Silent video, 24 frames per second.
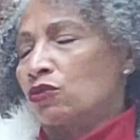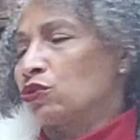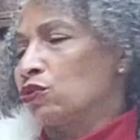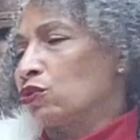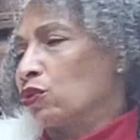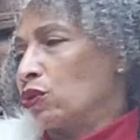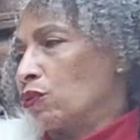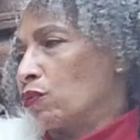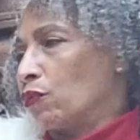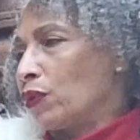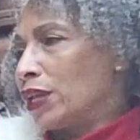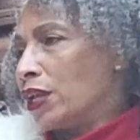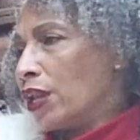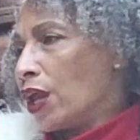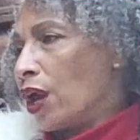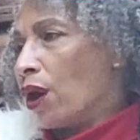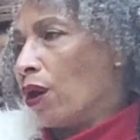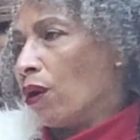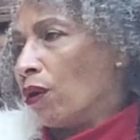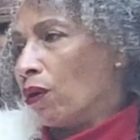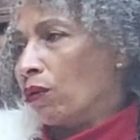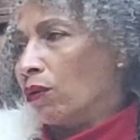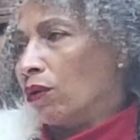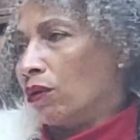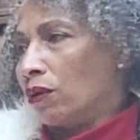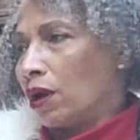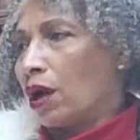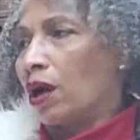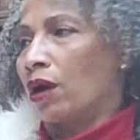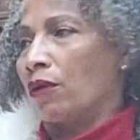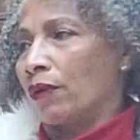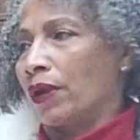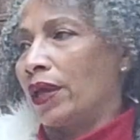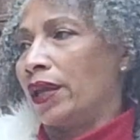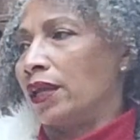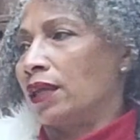are doing. We know
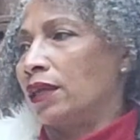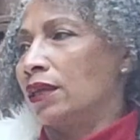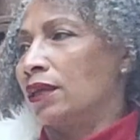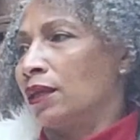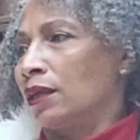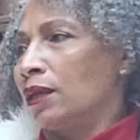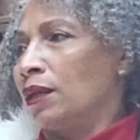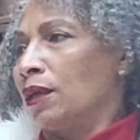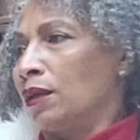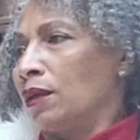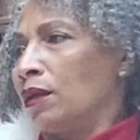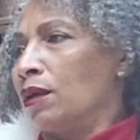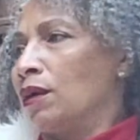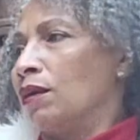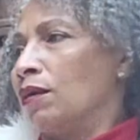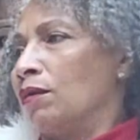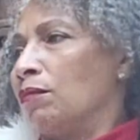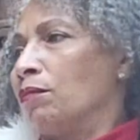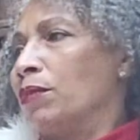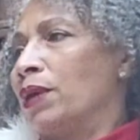already, right?